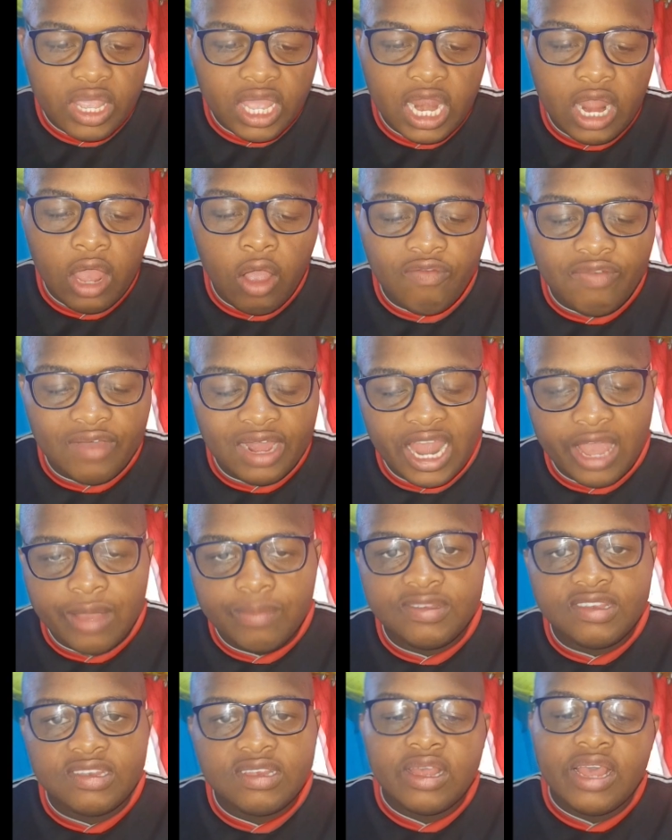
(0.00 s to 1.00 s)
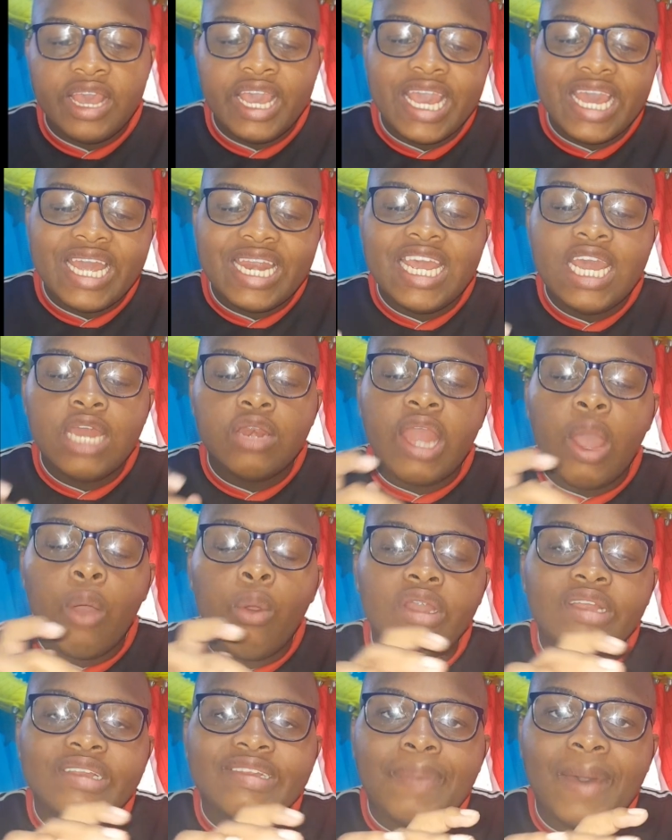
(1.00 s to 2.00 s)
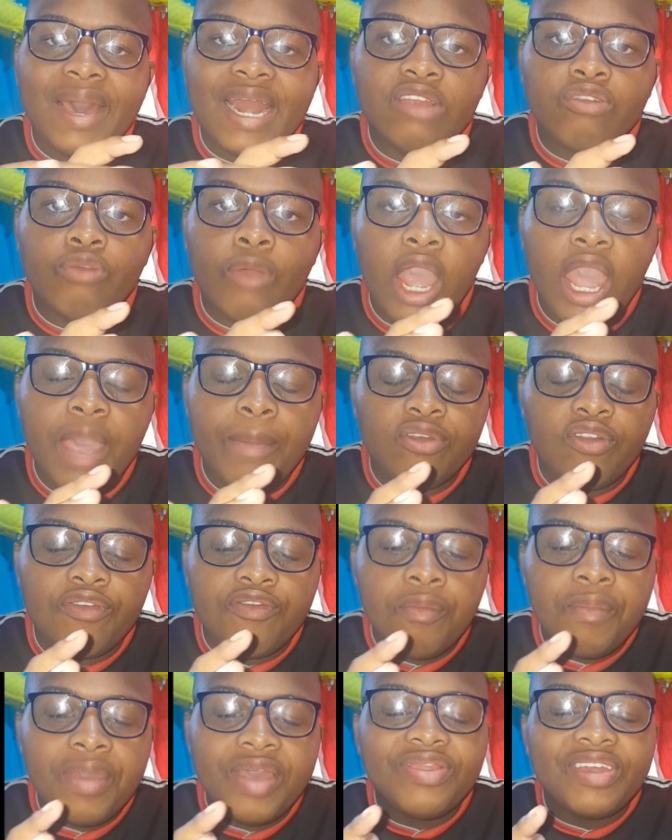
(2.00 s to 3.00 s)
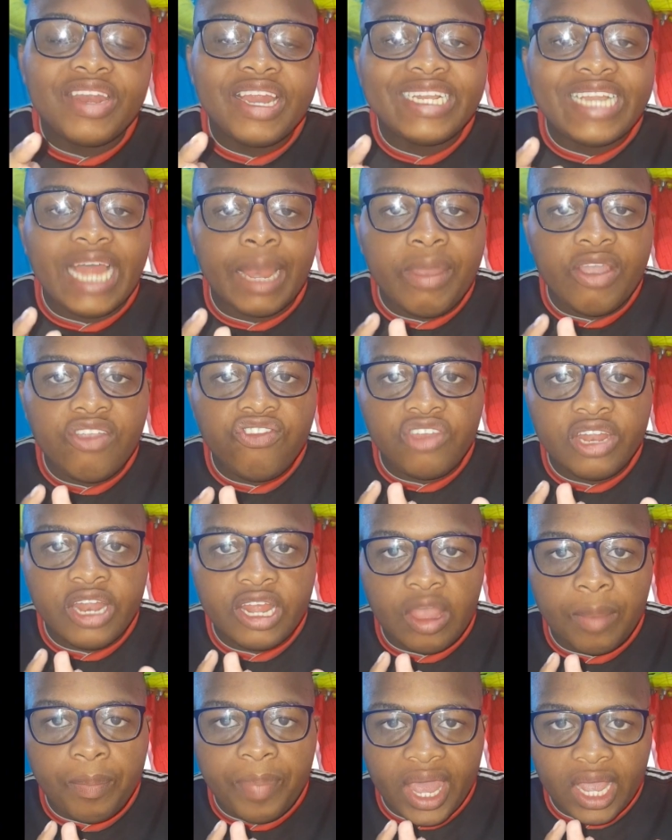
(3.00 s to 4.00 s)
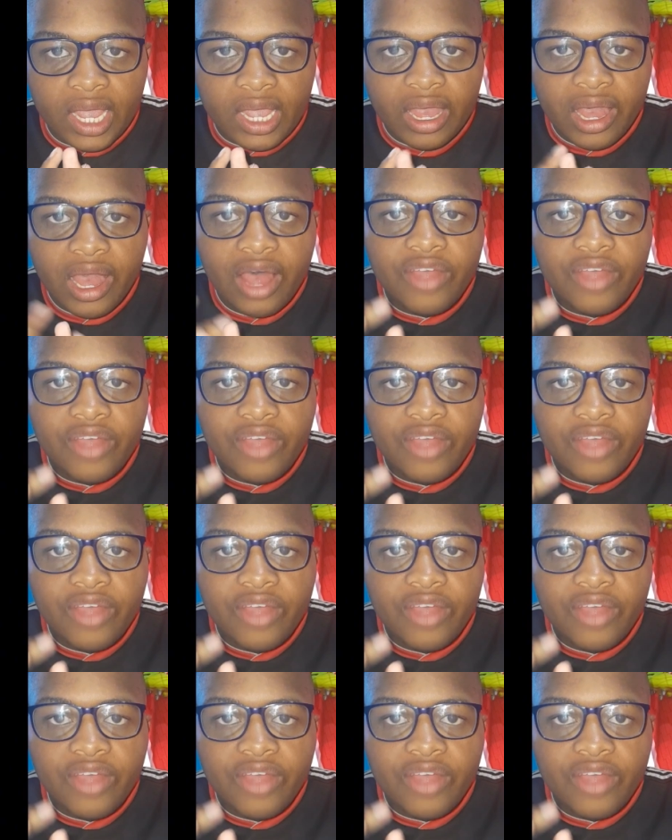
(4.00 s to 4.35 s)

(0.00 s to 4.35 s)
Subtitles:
overlaps, Pirates were able to form a three-dimension at the back.